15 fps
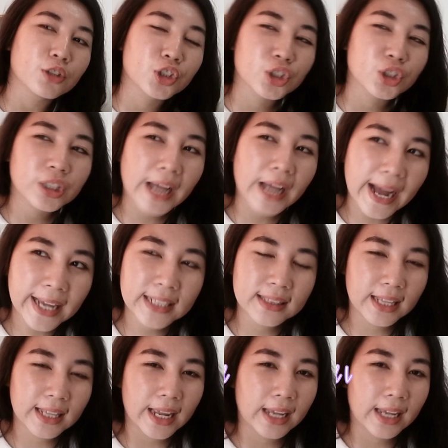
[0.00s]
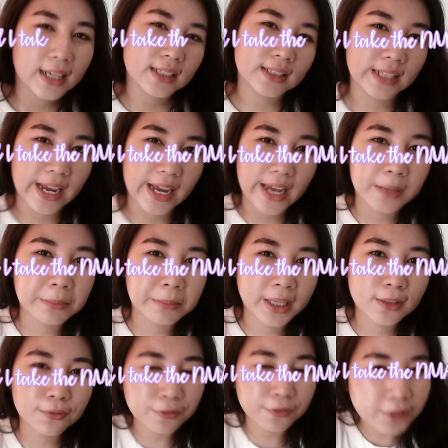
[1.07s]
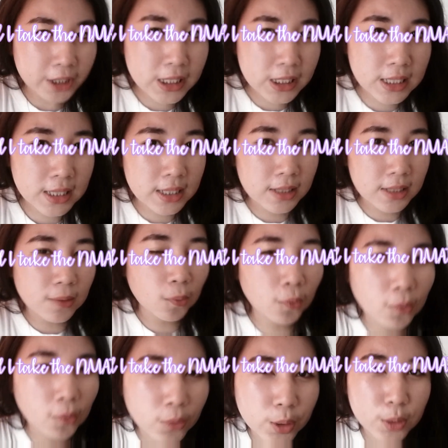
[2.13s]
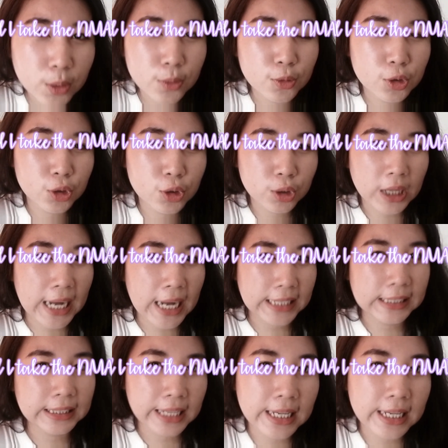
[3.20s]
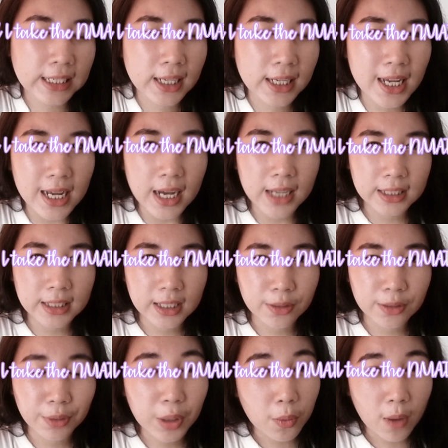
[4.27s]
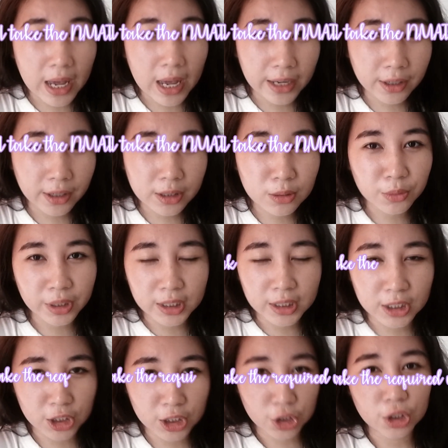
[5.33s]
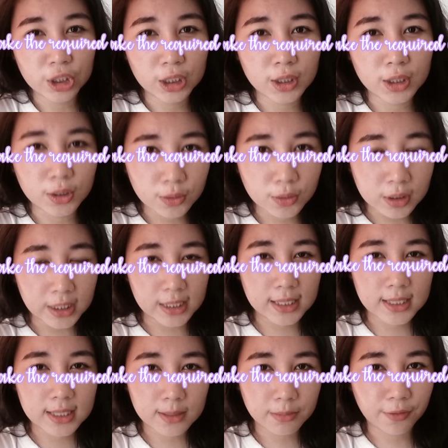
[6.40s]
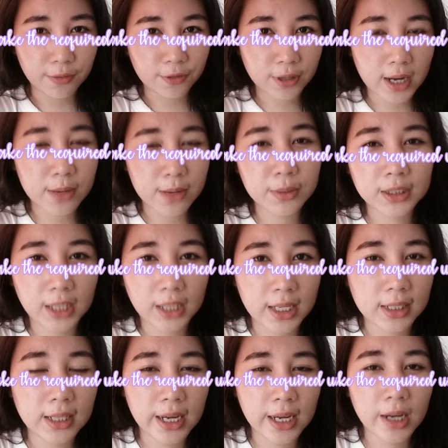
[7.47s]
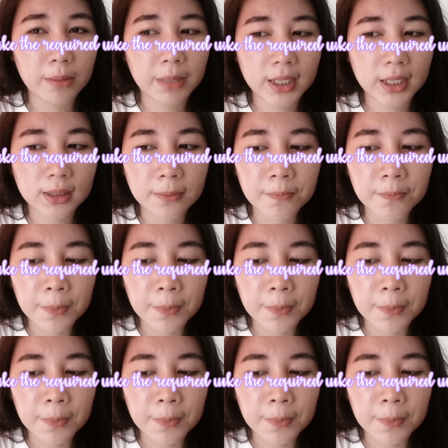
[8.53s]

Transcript: should I take the Nmat first, or should I take the required or additional units before I will take the Nmat?